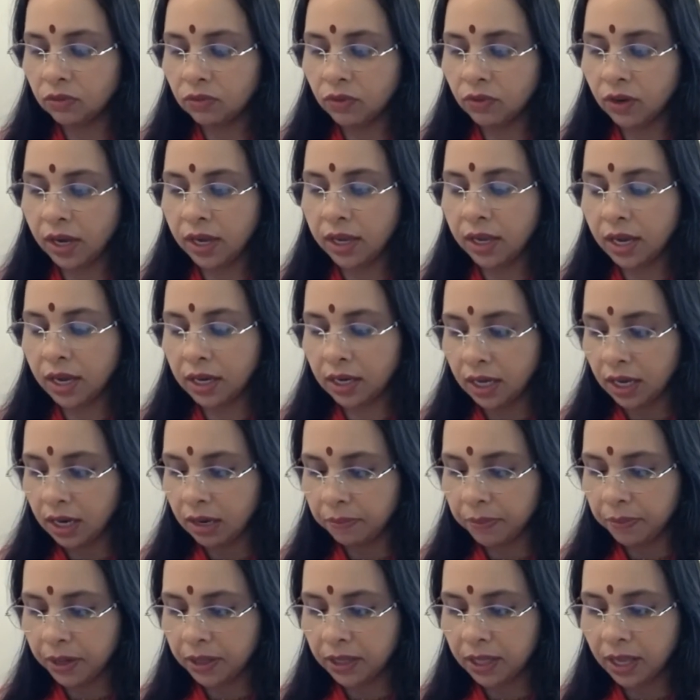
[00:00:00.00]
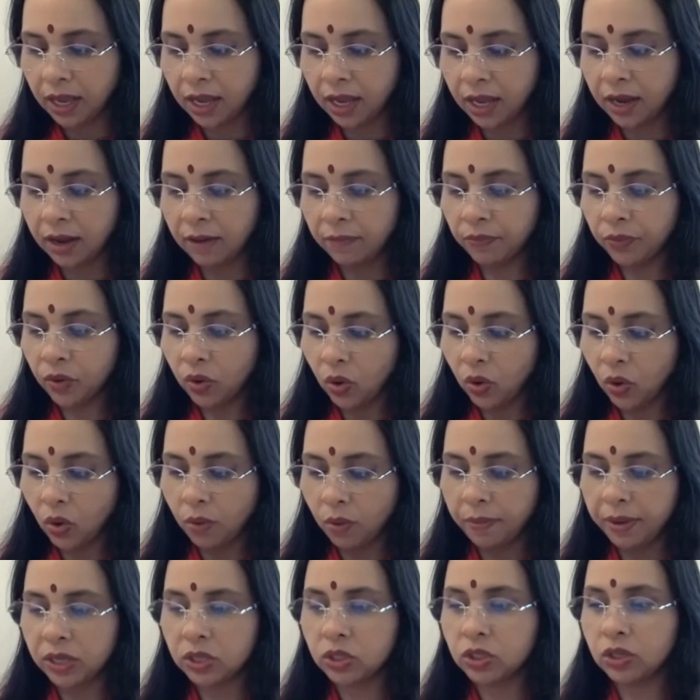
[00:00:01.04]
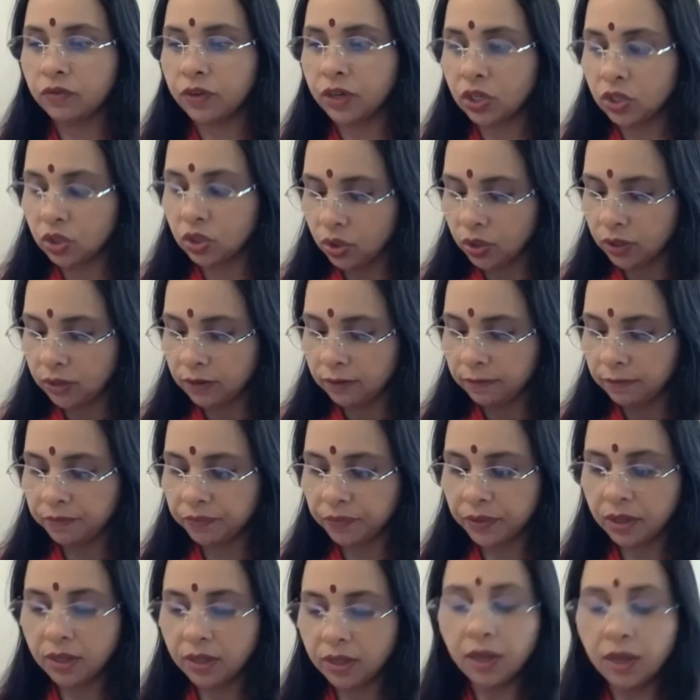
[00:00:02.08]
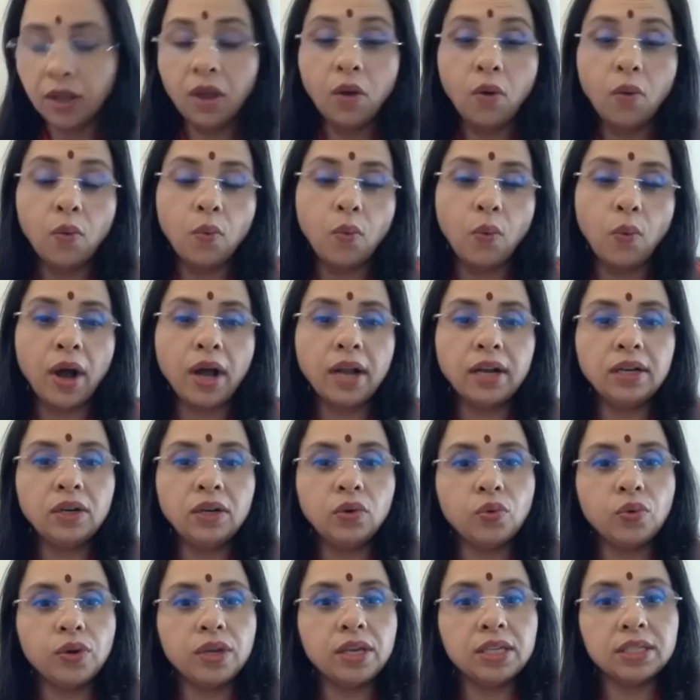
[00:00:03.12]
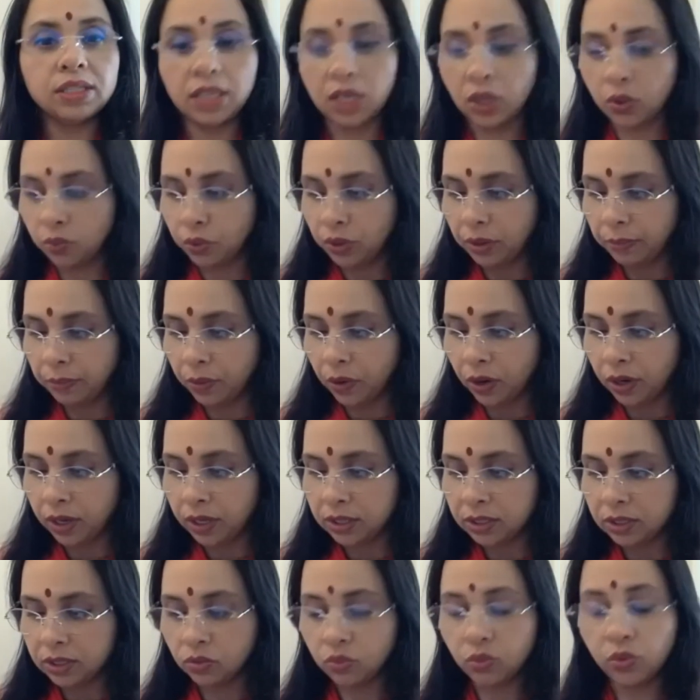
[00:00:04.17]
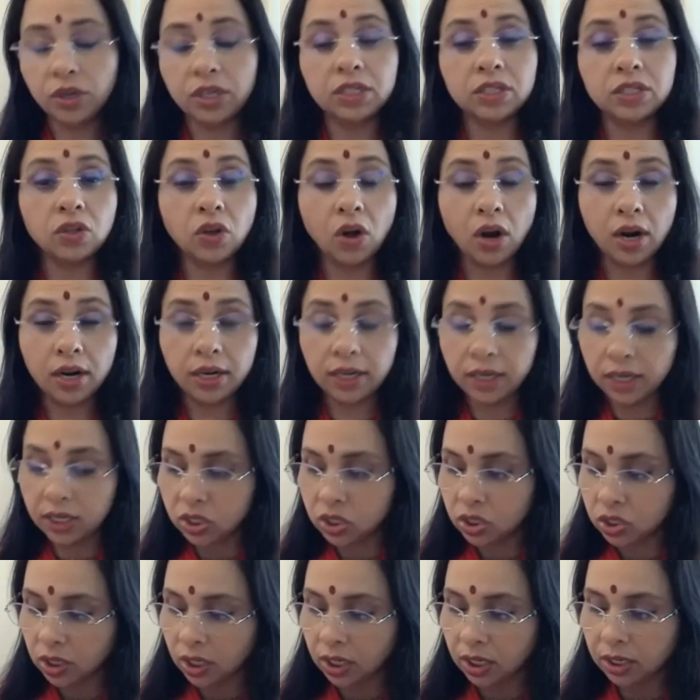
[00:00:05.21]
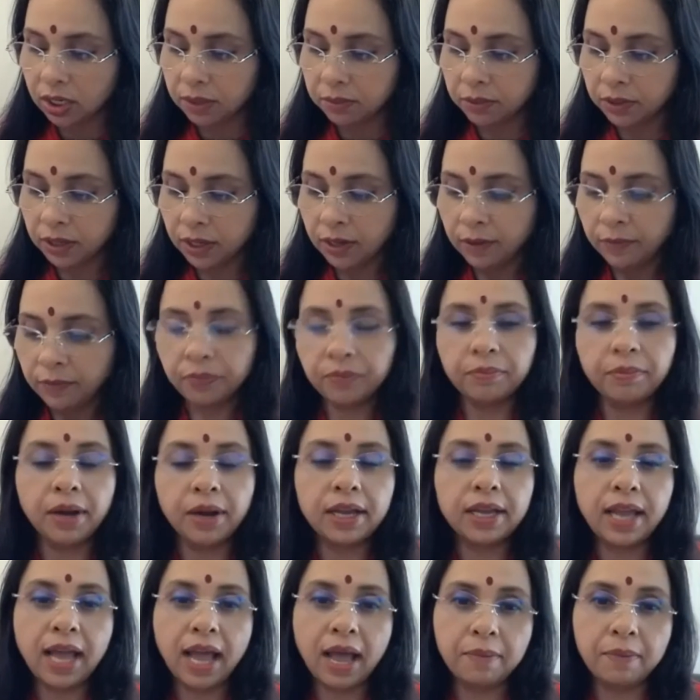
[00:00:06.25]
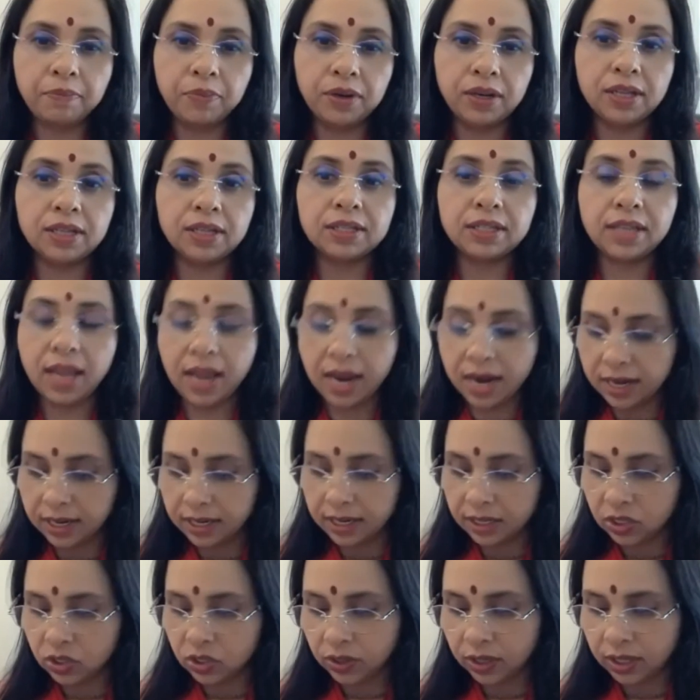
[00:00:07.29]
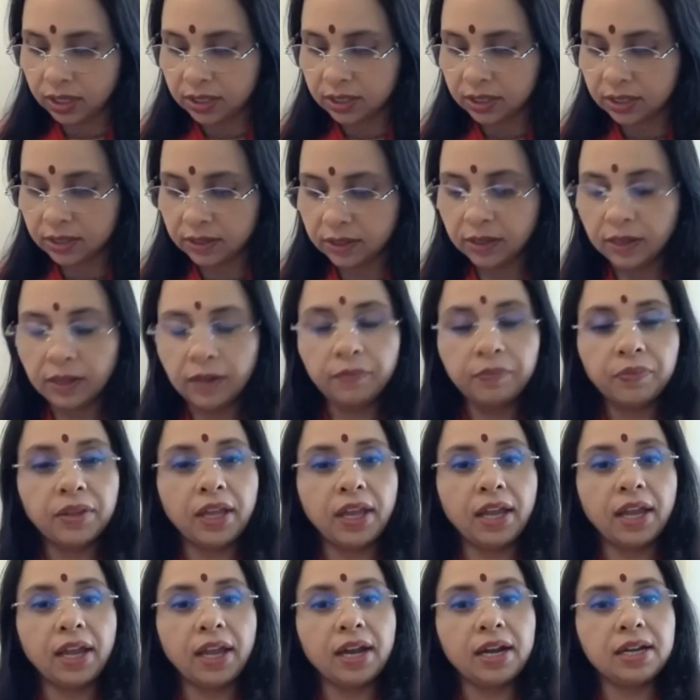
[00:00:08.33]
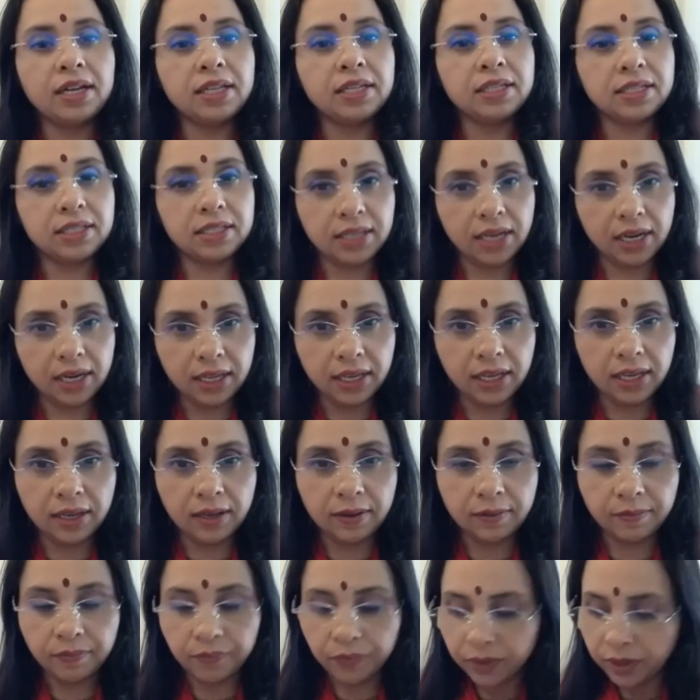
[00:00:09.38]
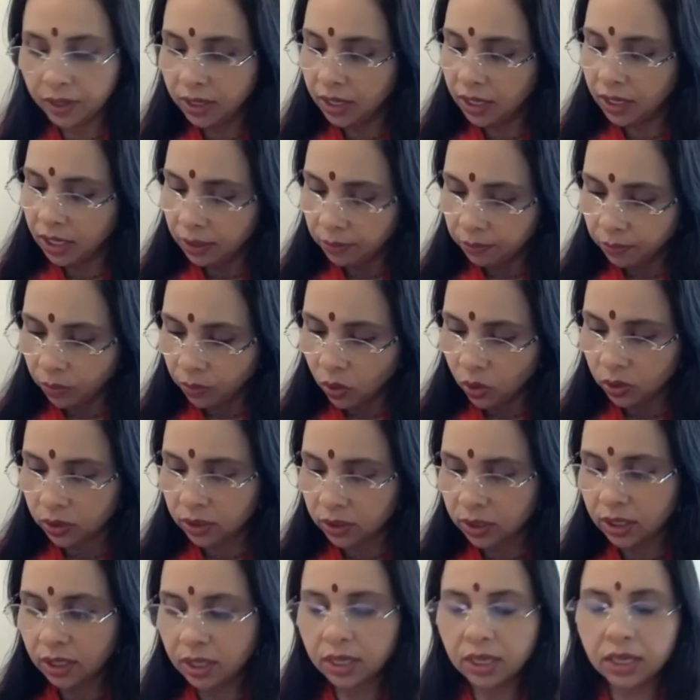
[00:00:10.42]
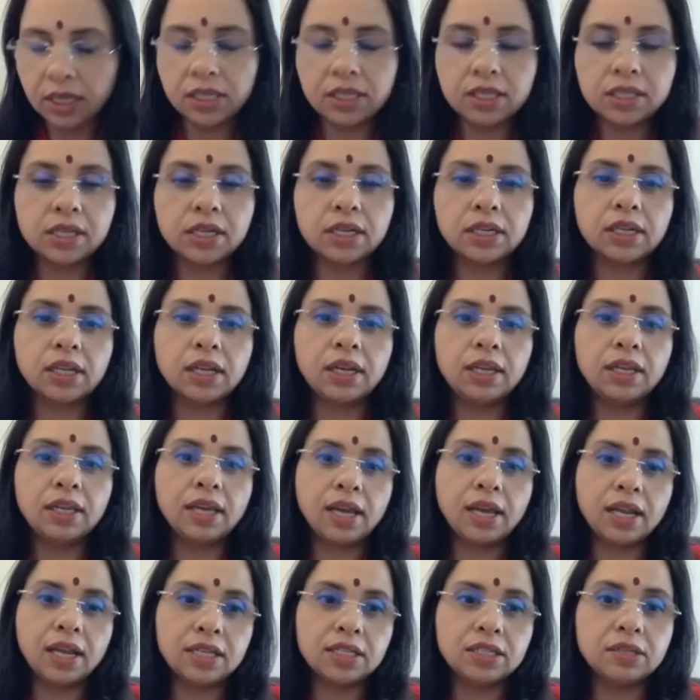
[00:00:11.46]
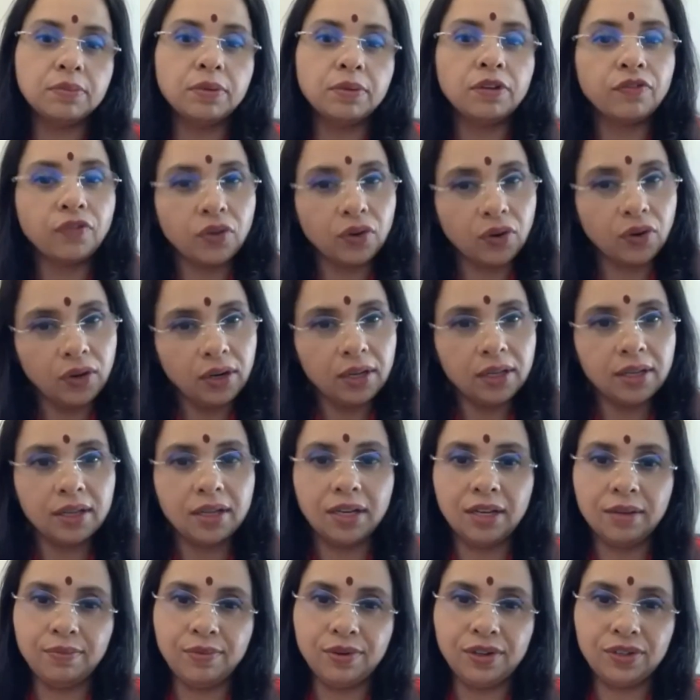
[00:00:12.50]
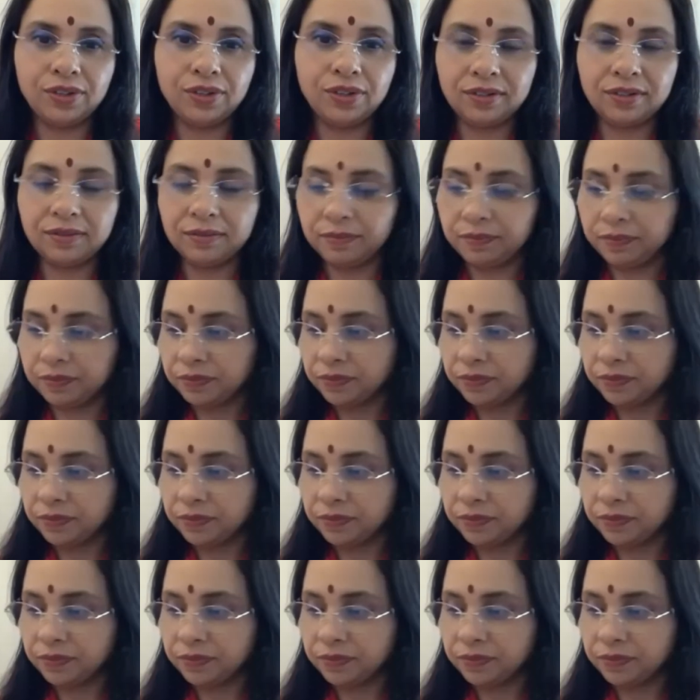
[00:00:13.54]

vaya kalpate. O best of Arjun, one who is equipoised who is not disturbed by happiness and distress and is steady in both is certainly eligible for liberation.